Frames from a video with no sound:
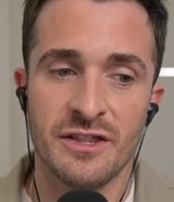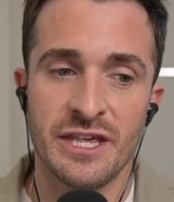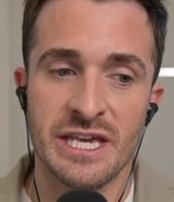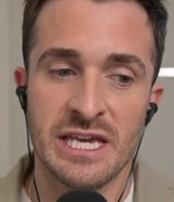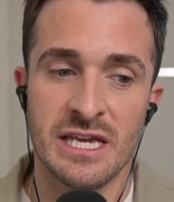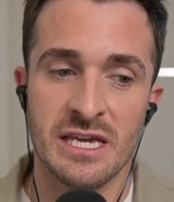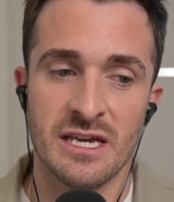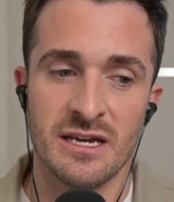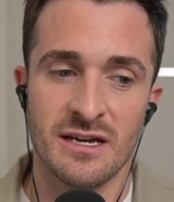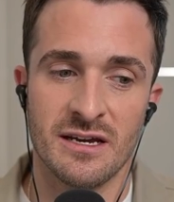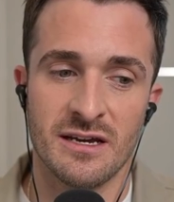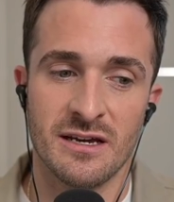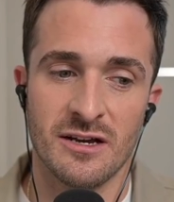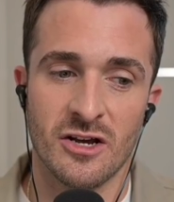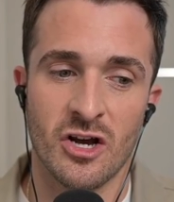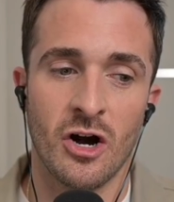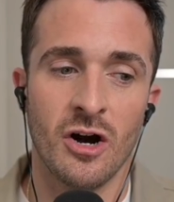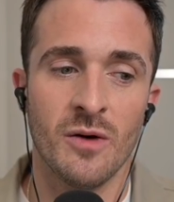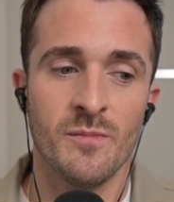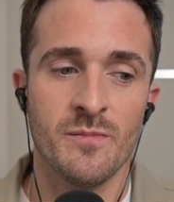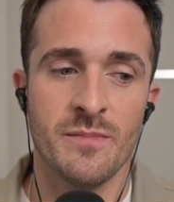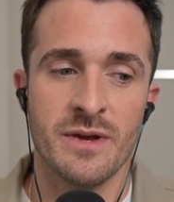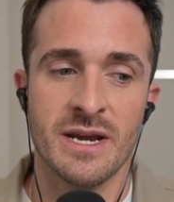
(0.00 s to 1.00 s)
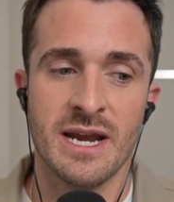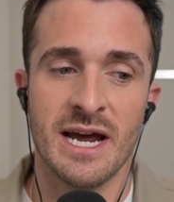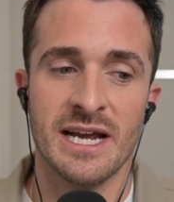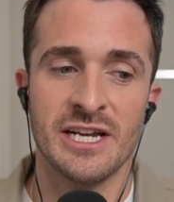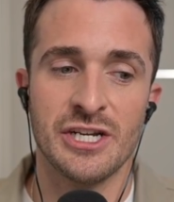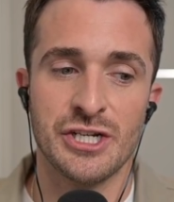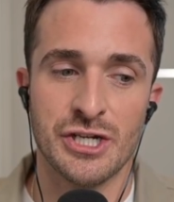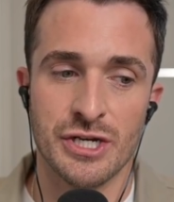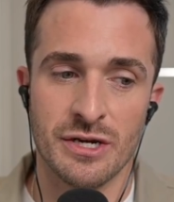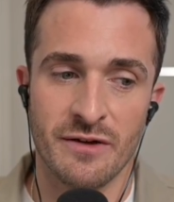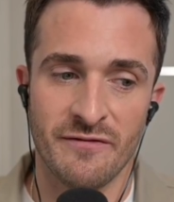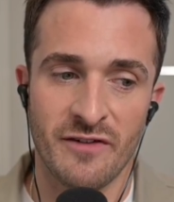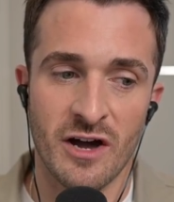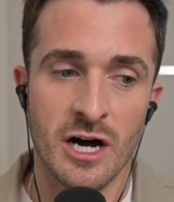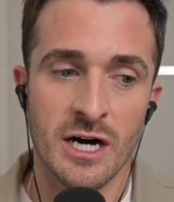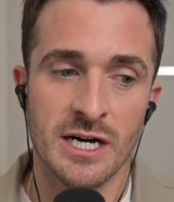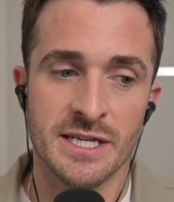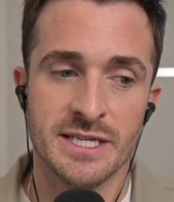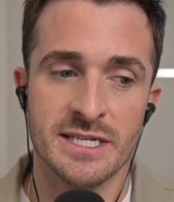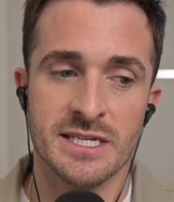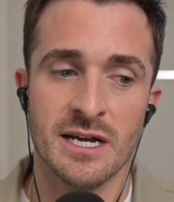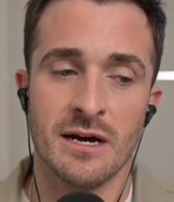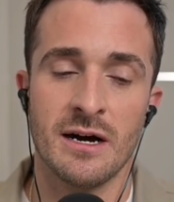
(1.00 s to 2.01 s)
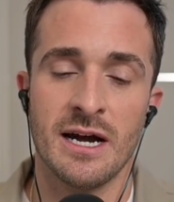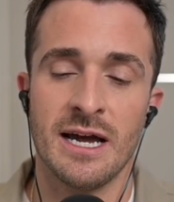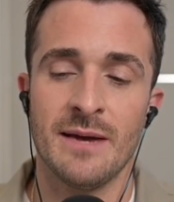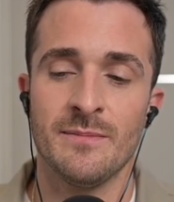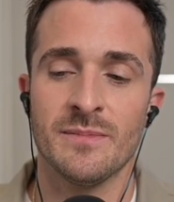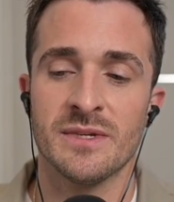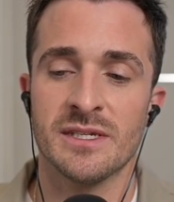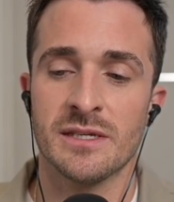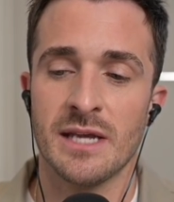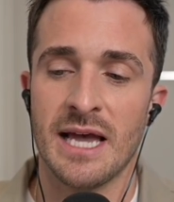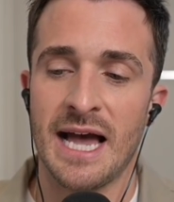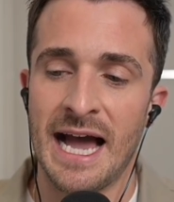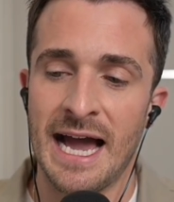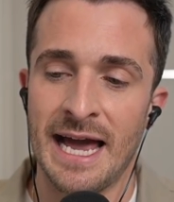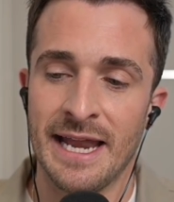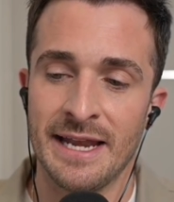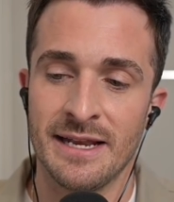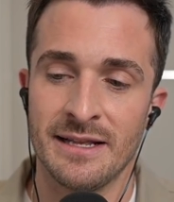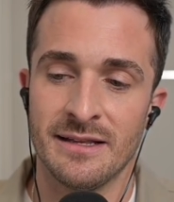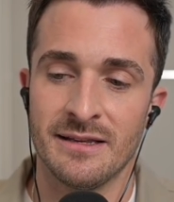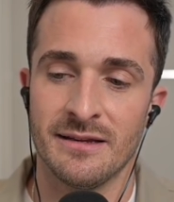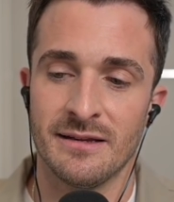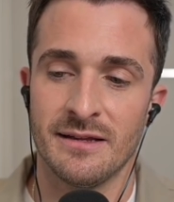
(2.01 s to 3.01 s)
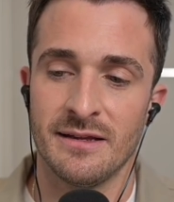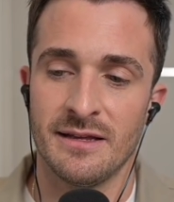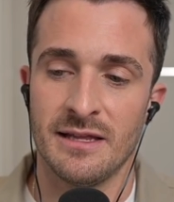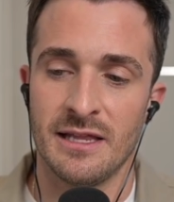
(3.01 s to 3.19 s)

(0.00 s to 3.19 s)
The combination of hard times and